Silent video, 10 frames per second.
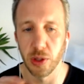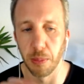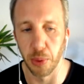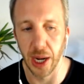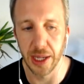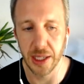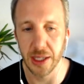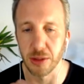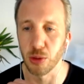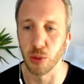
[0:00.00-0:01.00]
on branded,
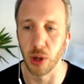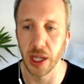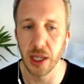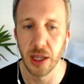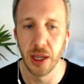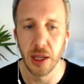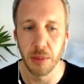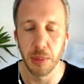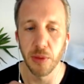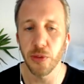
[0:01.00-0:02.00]
it's great
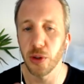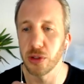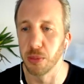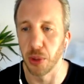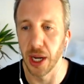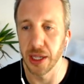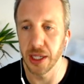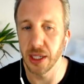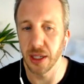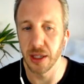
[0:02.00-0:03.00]
but if you're focused on
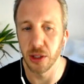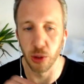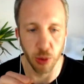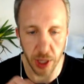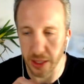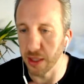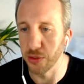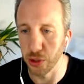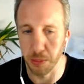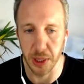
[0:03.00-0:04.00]
branded, your creative
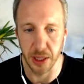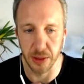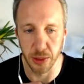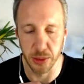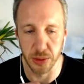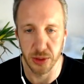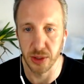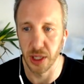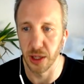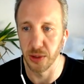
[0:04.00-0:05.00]
should be those,
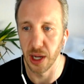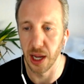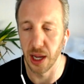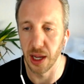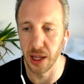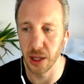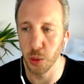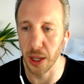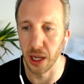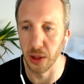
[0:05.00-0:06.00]
you know, uh,
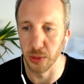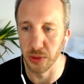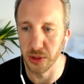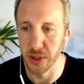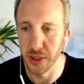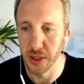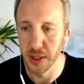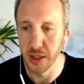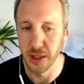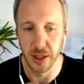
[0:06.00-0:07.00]
quick loans,
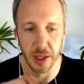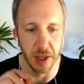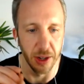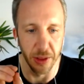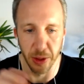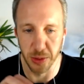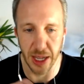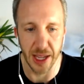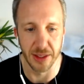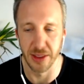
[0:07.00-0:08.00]
you know, like those
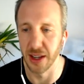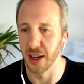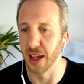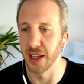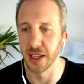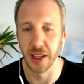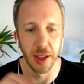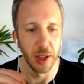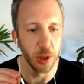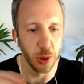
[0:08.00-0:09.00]
ads that are like,
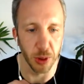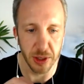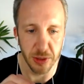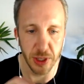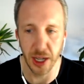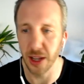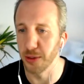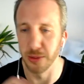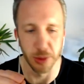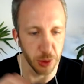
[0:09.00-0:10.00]
call us if you need a
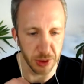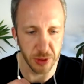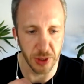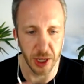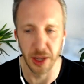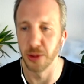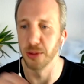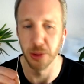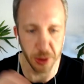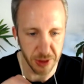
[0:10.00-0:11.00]
loan, call us if you need a
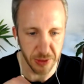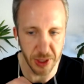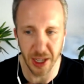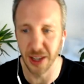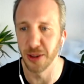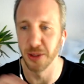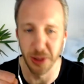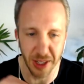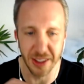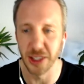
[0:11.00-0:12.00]
loan, call us if you need a loan.
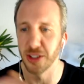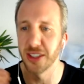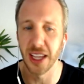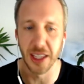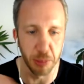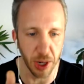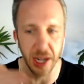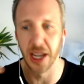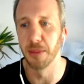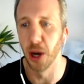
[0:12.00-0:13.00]
And they just say the
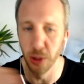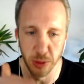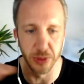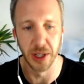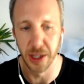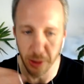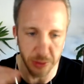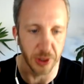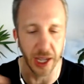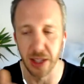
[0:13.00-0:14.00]
brand name over and
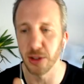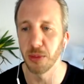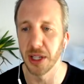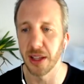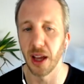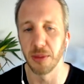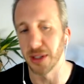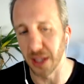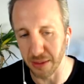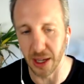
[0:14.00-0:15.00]
over again so many times,
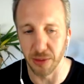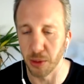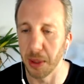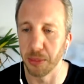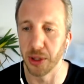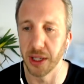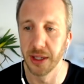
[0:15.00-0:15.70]
it's like, I'd remember it.